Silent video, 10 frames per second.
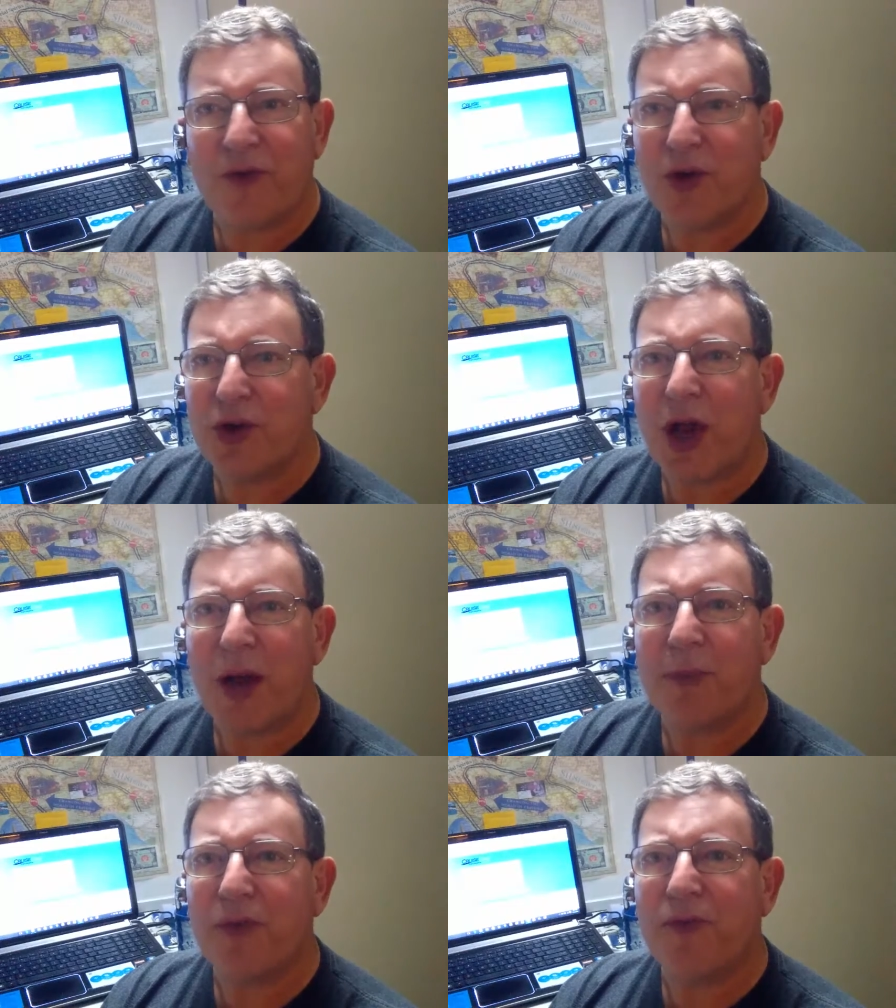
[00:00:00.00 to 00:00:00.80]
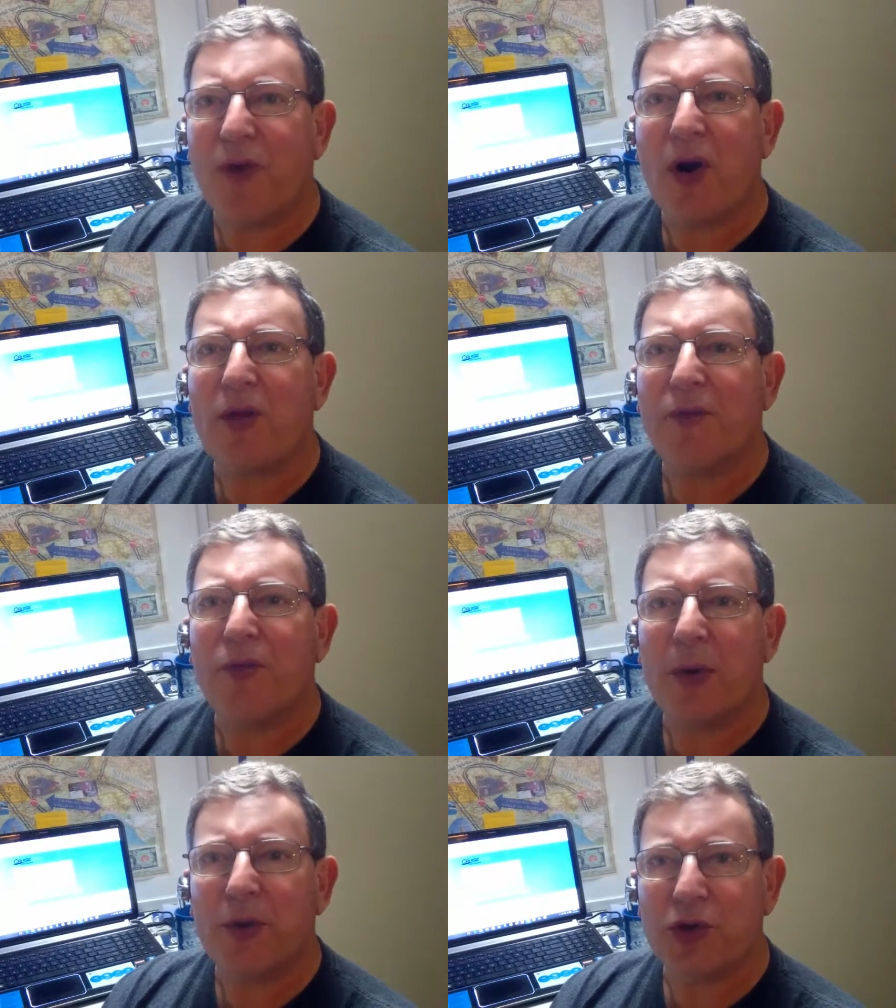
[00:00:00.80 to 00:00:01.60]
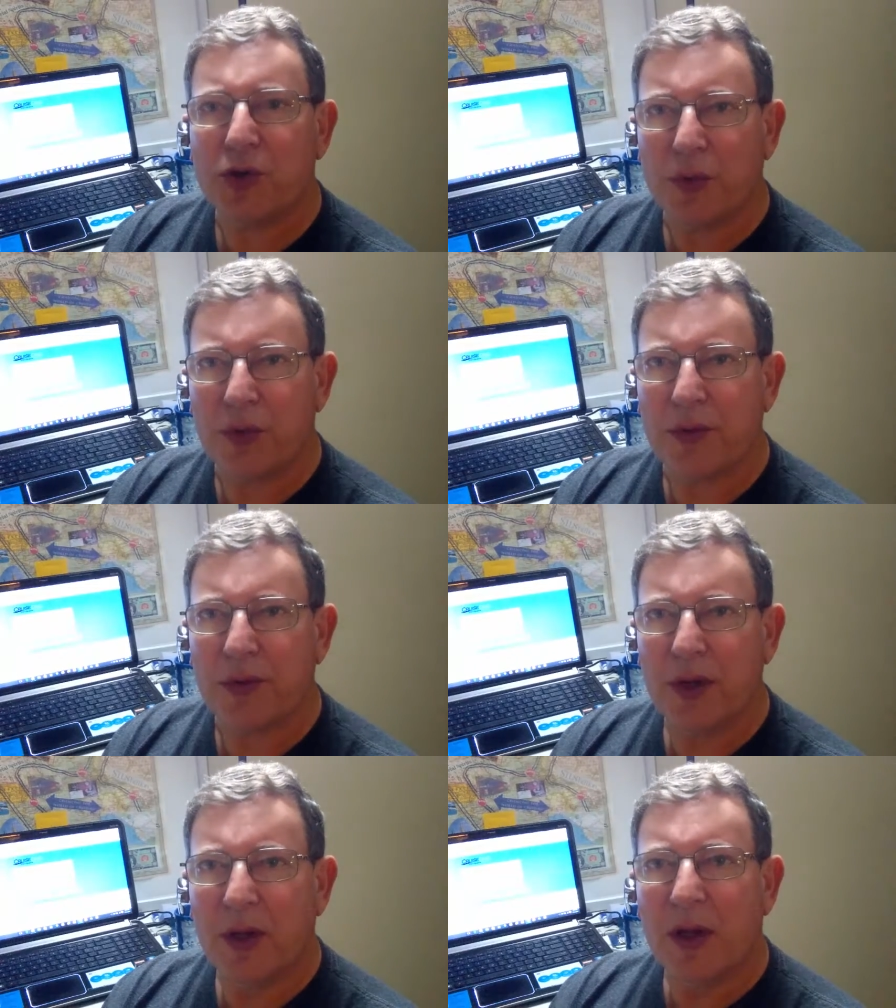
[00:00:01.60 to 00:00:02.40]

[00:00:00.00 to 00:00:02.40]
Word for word: could not be farther from the truth.